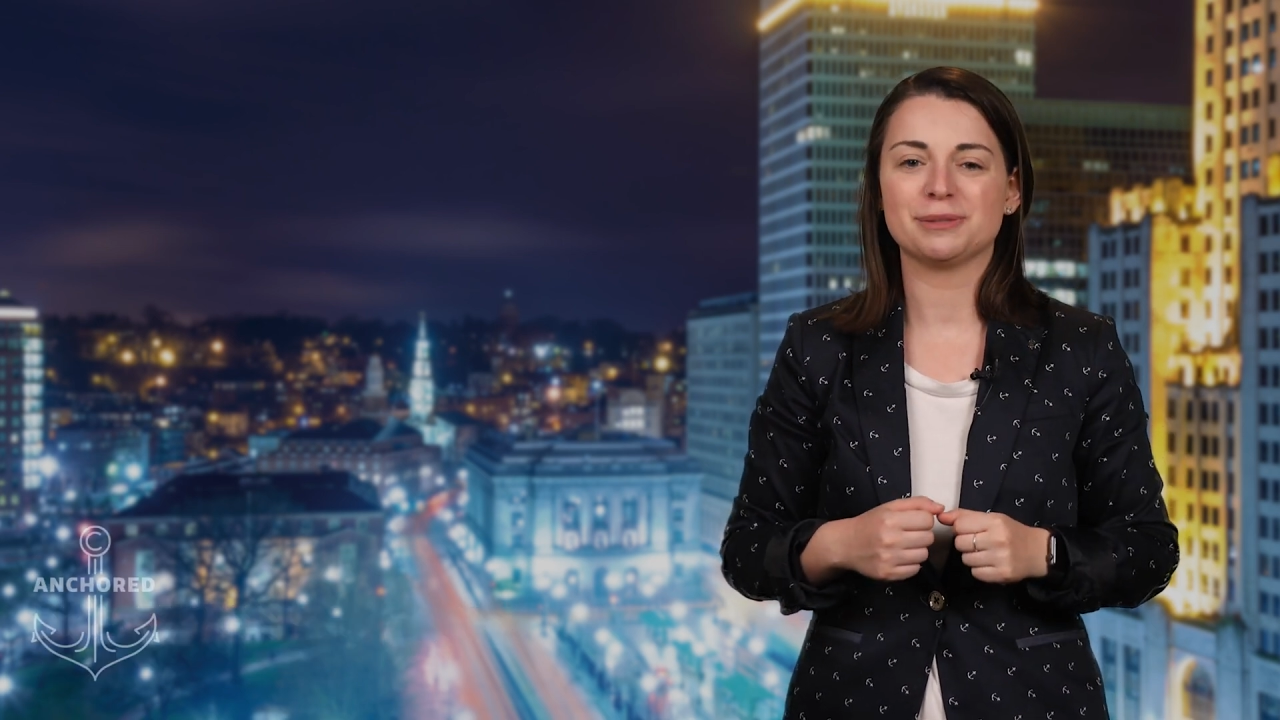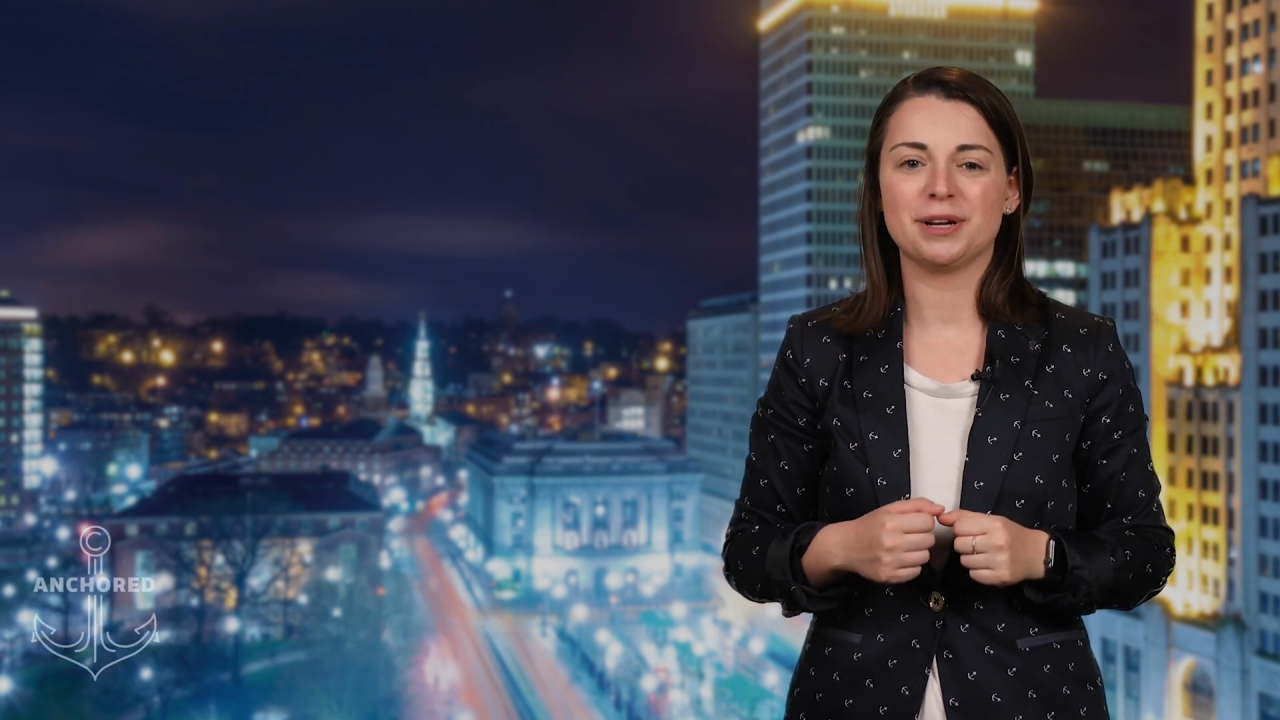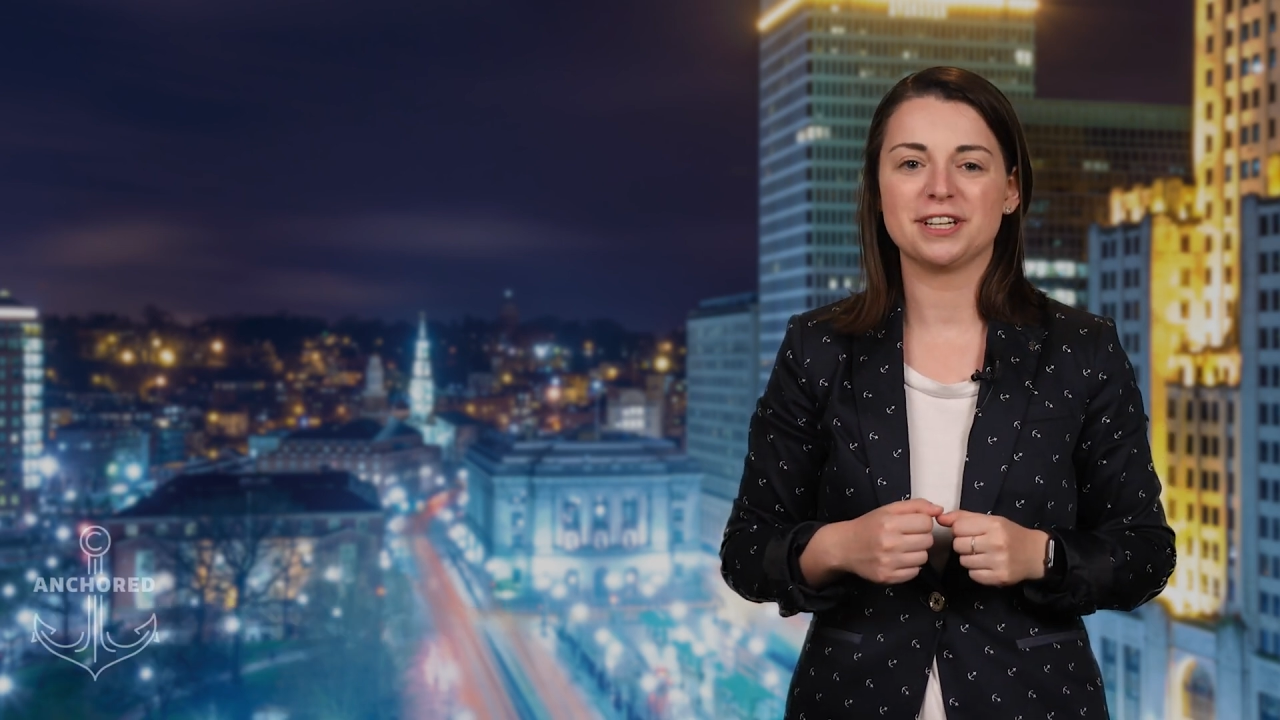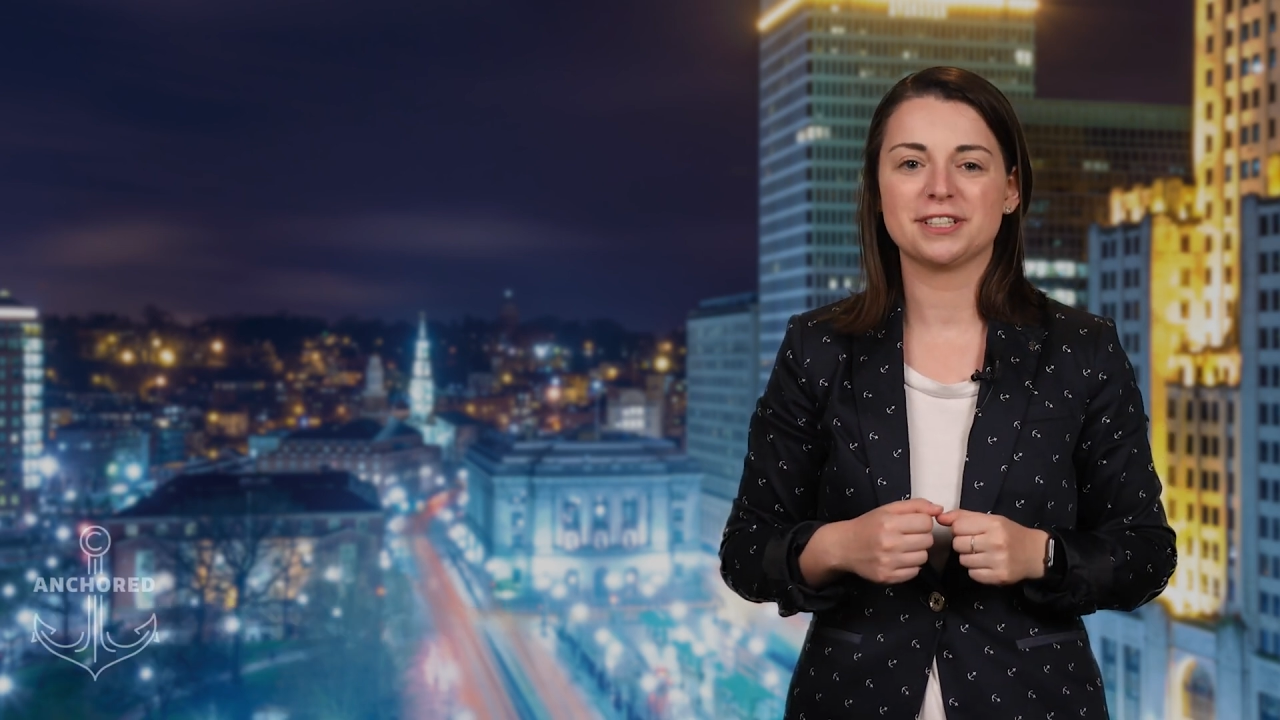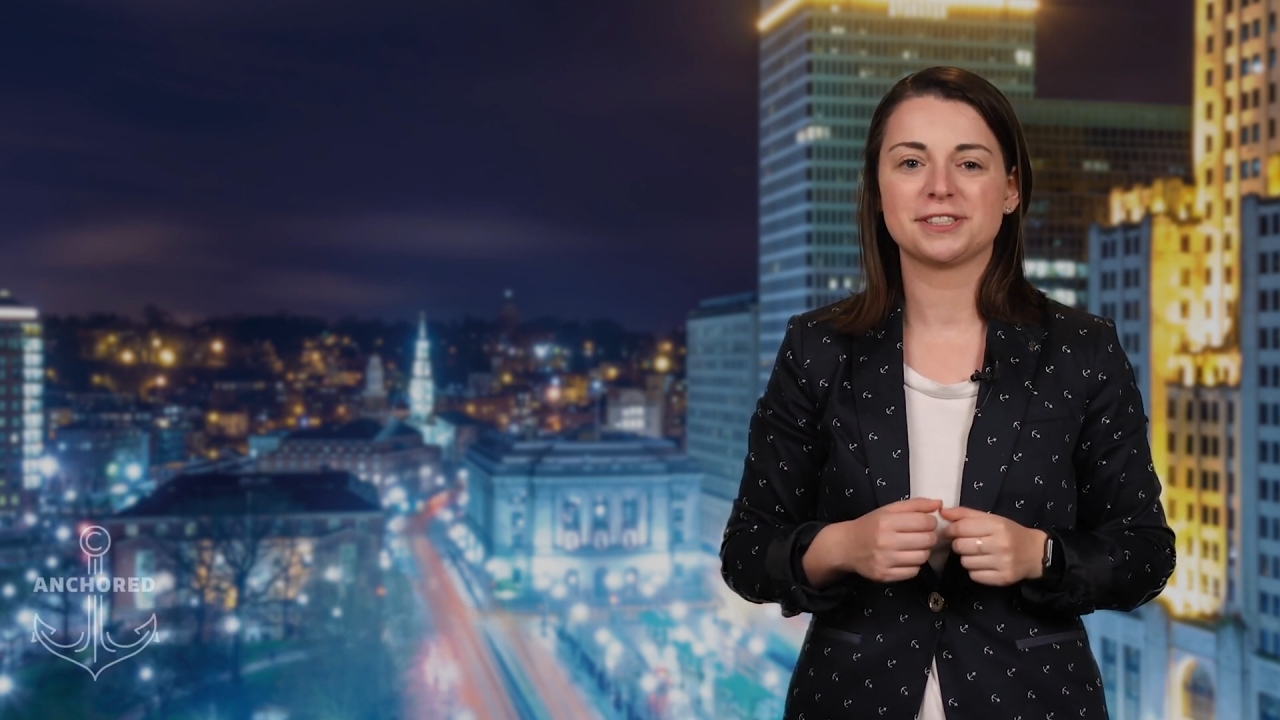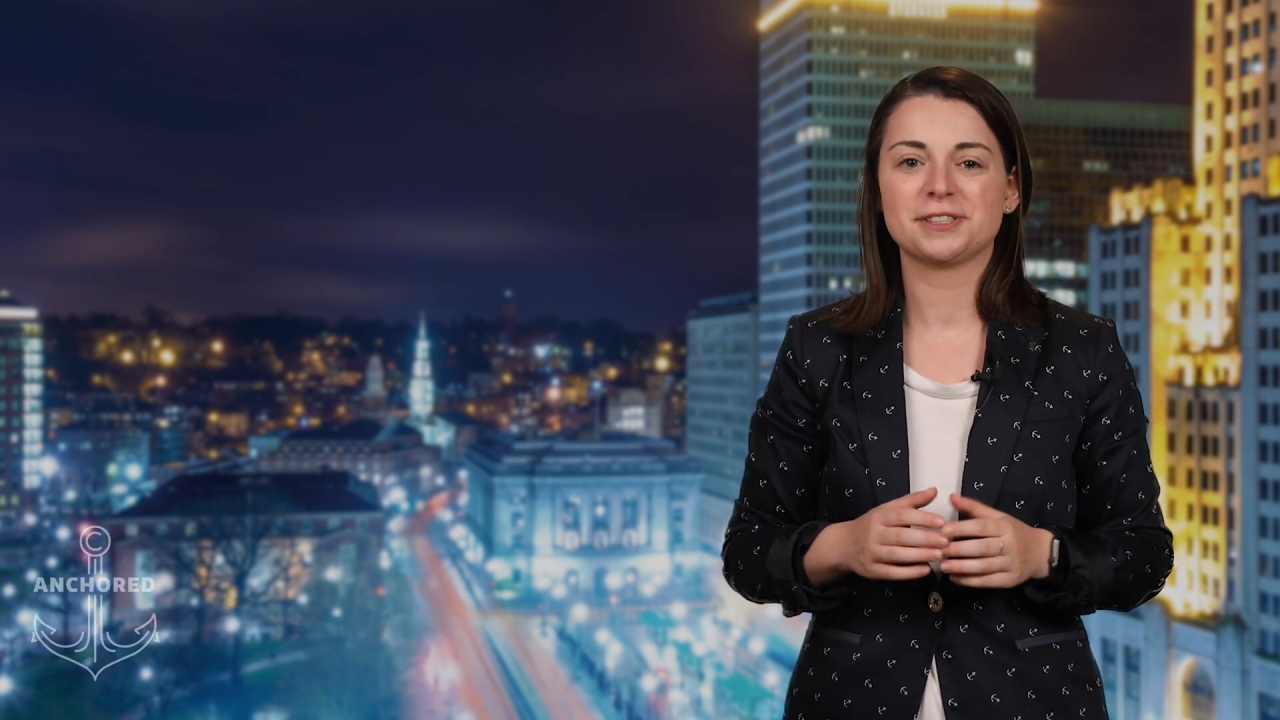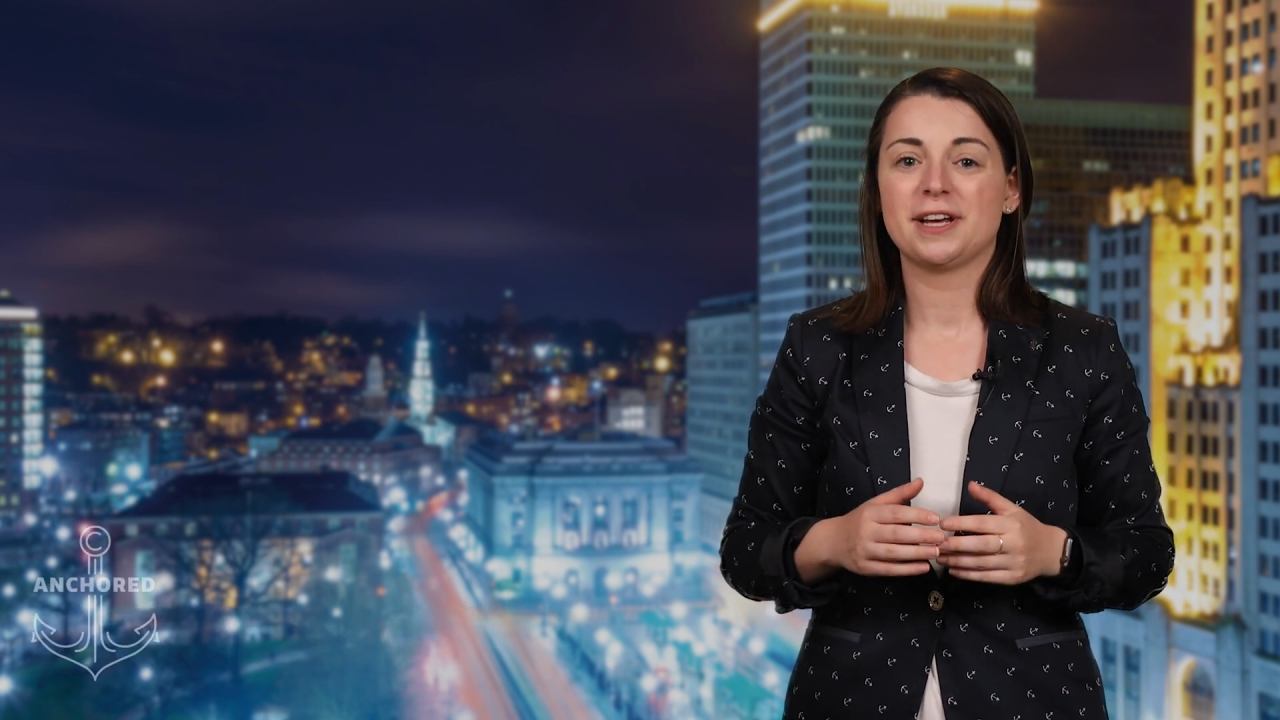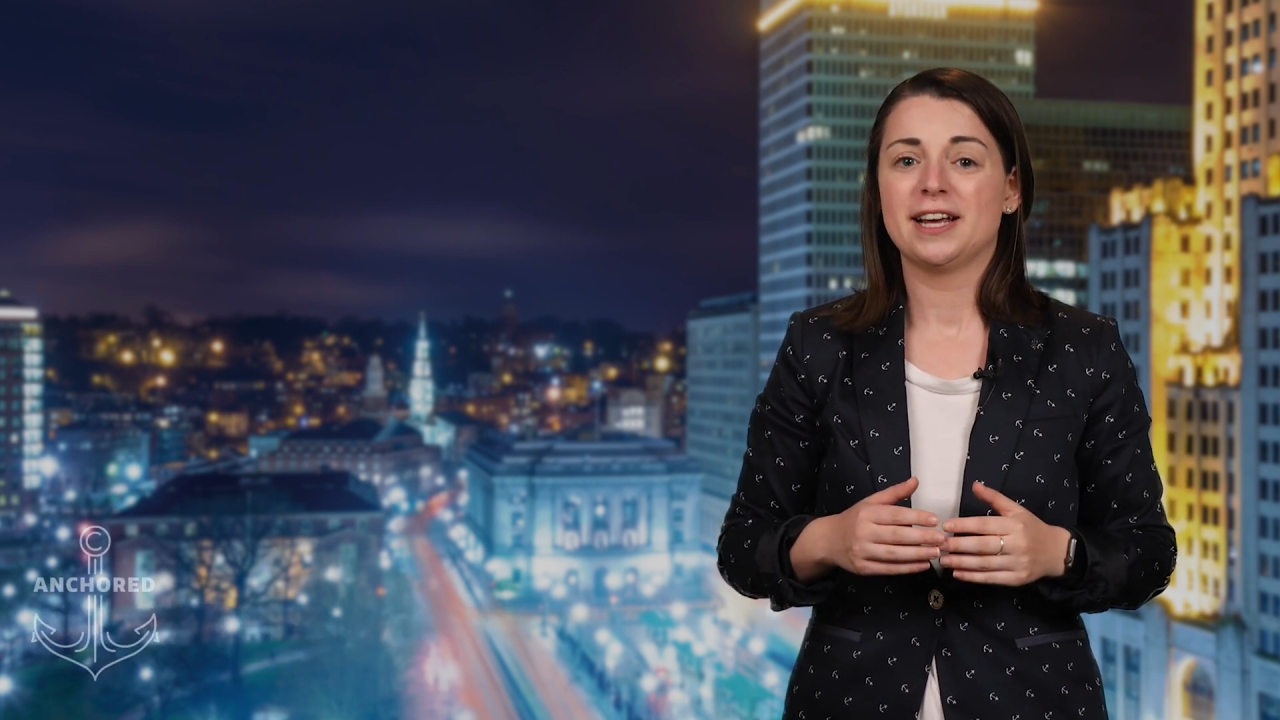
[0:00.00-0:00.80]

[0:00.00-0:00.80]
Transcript: opinions.